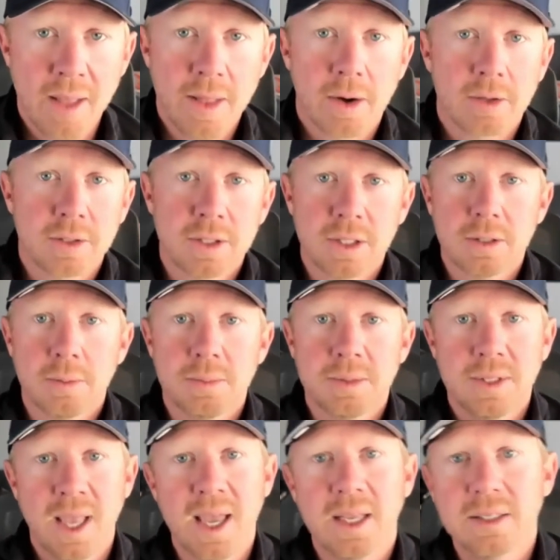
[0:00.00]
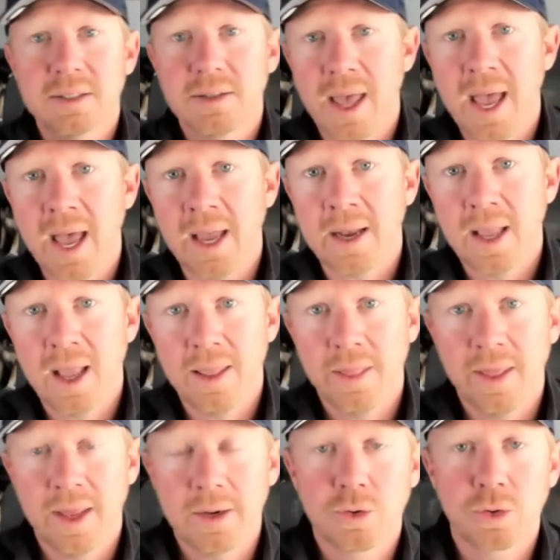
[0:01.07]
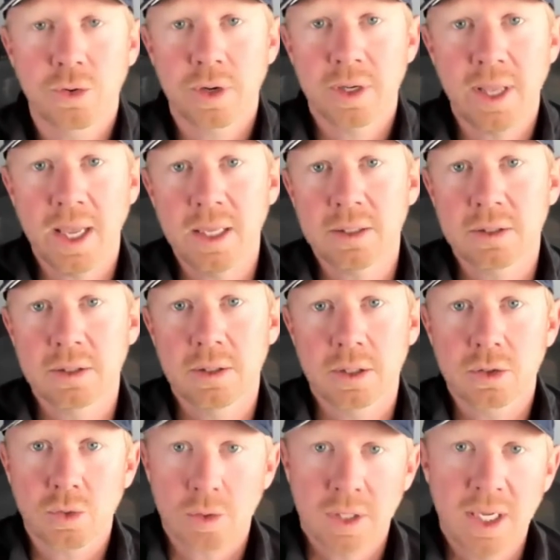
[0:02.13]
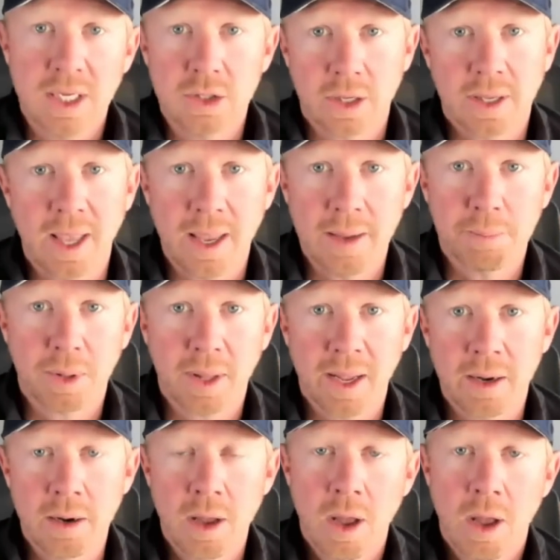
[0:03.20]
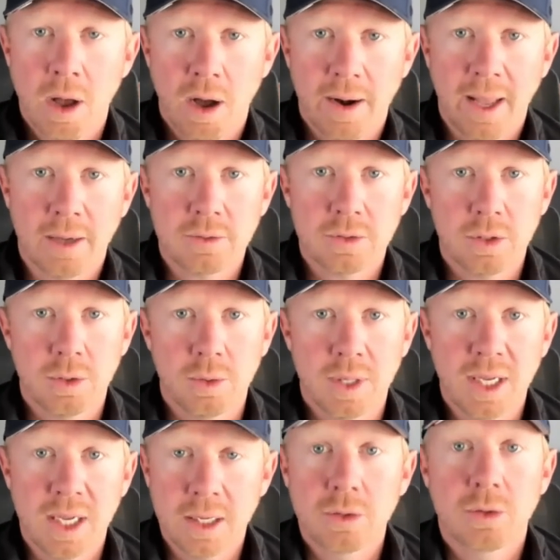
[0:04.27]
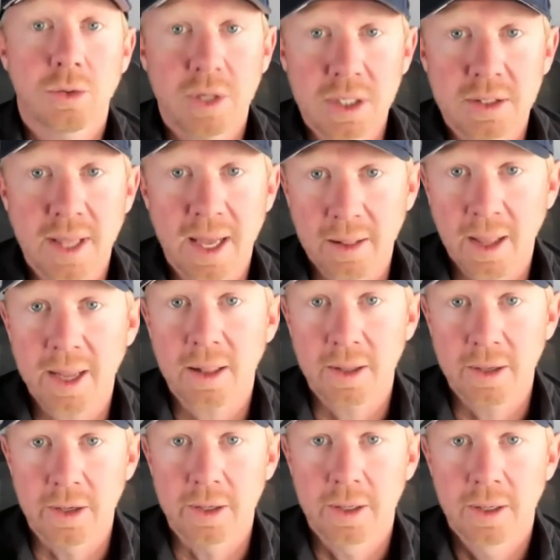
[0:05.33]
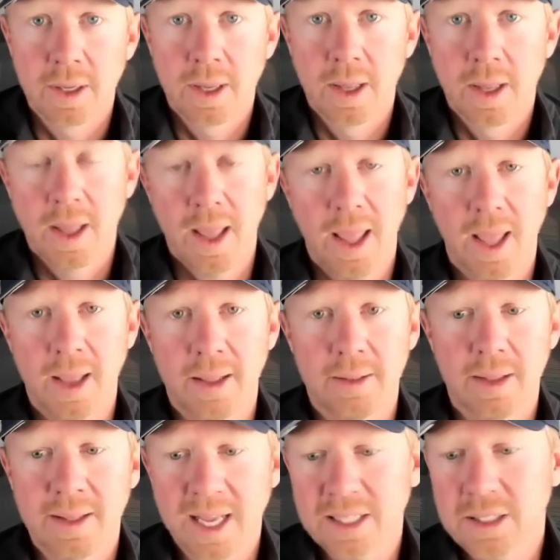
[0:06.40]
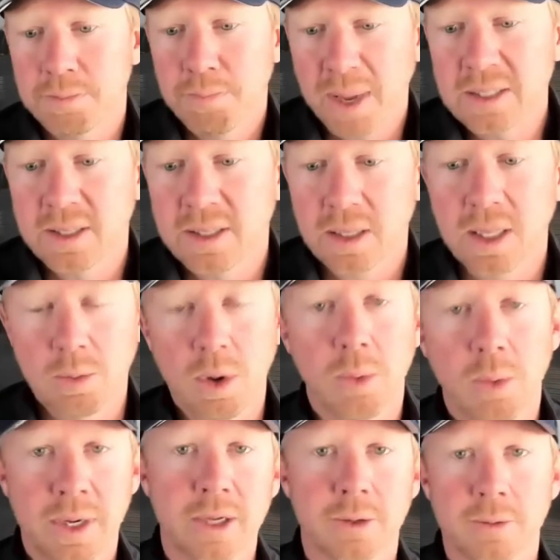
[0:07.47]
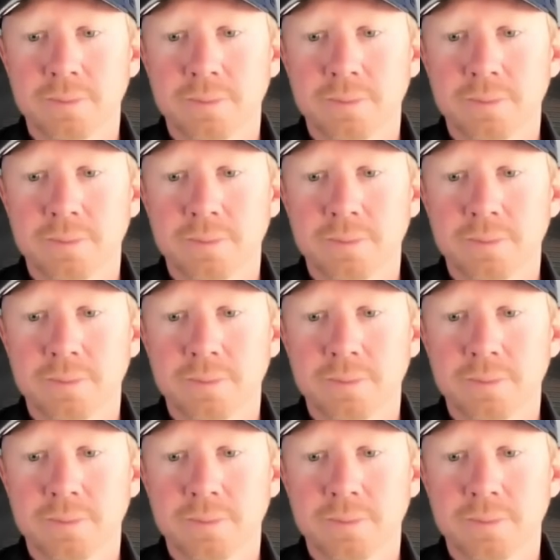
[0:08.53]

And then our system takes that and then creates the strategic game plan on how to increase that likelihood. And that's basically what we do.